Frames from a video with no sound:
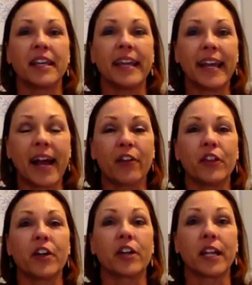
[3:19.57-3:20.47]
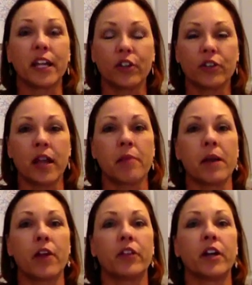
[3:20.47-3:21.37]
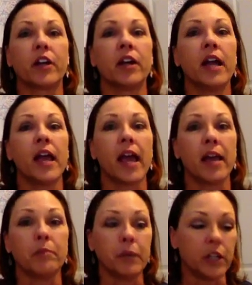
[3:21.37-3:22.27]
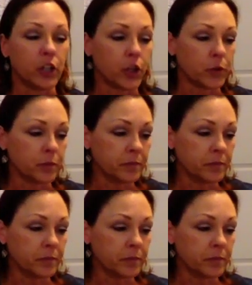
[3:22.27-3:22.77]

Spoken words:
Get out there, get your name out there, and be you.